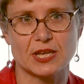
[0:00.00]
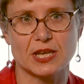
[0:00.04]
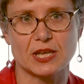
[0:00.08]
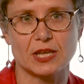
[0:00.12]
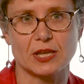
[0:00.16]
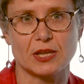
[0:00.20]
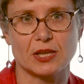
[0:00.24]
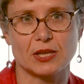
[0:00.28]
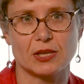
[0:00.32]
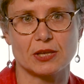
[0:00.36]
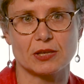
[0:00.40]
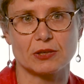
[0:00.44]

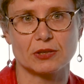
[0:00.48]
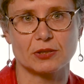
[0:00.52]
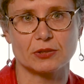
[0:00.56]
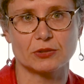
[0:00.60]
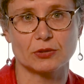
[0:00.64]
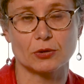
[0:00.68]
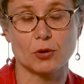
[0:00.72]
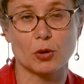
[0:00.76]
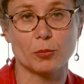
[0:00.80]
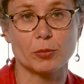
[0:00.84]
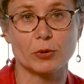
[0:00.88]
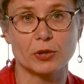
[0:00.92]
a
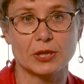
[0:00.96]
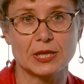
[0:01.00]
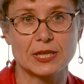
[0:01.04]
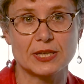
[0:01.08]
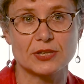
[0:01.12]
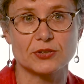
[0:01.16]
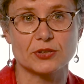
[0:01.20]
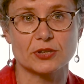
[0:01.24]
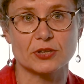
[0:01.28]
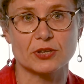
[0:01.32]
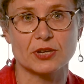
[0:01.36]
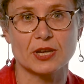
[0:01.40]
global
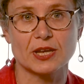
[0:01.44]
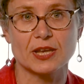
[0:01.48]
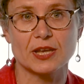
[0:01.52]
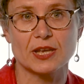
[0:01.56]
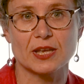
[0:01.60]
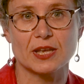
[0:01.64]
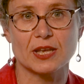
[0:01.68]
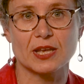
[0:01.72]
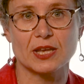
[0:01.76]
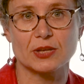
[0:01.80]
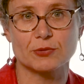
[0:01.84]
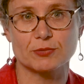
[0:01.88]
leader
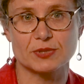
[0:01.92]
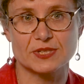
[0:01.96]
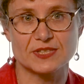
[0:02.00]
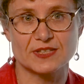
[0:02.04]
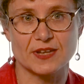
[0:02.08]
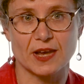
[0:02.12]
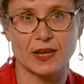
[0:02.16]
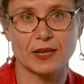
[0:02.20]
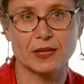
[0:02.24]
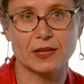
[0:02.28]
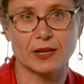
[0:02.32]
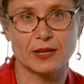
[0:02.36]
in
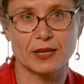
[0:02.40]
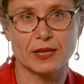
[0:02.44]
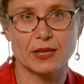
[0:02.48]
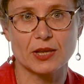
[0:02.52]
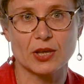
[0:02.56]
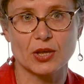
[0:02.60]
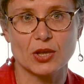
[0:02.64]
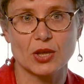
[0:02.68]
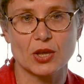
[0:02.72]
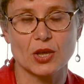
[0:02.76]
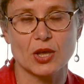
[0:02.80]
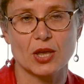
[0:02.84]
recycling,
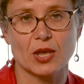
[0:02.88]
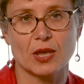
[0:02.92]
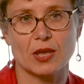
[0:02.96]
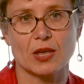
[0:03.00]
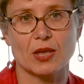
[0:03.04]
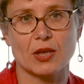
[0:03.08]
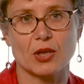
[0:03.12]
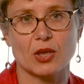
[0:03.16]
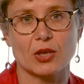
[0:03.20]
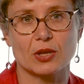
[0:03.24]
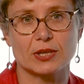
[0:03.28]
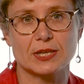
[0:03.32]

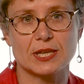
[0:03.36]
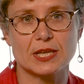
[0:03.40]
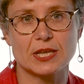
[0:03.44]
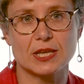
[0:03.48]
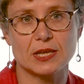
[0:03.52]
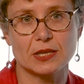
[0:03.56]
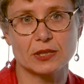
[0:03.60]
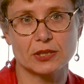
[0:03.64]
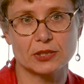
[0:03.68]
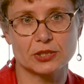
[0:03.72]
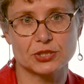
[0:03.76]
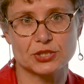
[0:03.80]
the
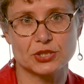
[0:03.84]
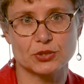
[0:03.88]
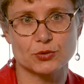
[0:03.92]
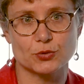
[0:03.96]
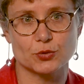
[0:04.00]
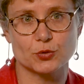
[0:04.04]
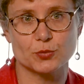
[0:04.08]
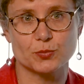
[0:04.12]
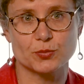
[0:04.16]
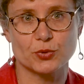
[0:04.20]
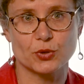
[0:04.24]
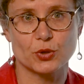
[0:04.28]
ELG
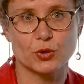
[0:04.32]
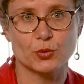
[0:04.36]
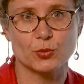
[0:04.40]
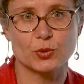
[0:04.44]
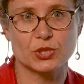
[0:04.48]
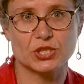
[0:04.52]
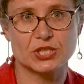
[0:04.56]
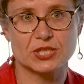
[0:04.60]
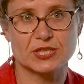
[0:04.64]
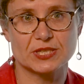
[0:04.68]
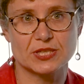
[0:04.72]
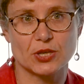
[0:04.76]
Group,
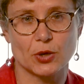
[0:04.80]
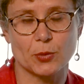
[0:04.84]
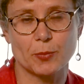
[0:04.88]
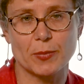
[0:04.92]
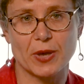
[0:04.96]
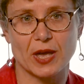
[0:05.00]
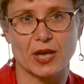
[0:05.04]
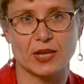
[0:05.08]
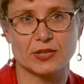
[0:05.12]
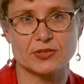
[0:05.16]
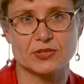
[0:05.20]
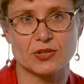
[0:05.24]
which is now
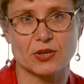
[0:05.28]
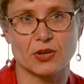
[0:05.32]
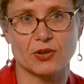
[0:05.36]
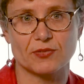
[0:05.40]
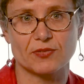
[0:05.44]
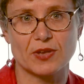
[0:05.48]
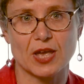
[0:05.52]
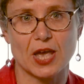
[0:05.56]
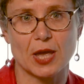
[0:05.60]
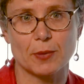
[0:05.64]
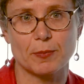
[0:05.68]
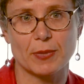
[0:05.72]
part of
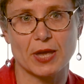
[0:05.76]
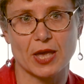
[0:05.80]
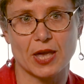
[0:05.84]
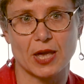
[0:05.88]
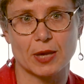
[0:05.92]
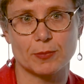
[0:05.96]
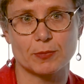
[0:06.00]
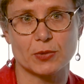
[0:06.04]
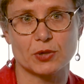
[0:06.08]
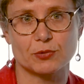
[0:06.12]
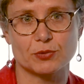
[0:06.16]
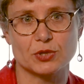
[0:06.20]

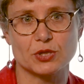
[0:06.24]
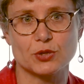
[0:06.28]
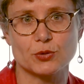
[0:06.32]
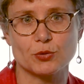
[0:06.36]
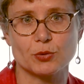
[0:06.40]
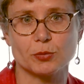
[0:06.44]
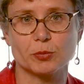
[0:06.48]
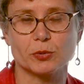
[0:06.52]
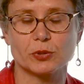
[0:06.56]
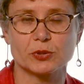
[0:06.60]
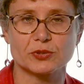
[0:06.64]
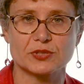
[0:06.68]
Aperam
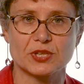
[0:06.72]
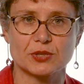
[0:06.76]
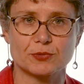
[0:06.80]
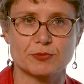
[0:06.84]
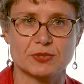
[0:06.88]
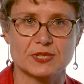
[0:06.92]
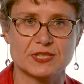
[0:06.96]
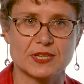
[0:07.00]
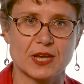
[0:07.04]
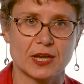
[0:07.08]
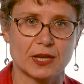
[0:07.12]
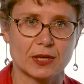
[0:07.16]
Renewables and
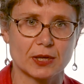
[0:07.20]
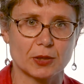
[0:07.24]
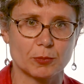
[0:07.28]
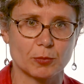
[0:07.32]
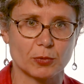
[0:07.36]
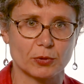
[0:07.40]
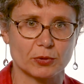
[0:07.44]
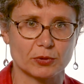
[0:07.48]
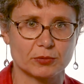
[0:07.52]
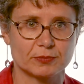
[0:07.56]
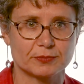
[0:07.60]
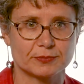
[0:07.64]

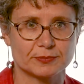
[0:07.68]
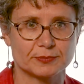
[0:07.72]
Recyclable.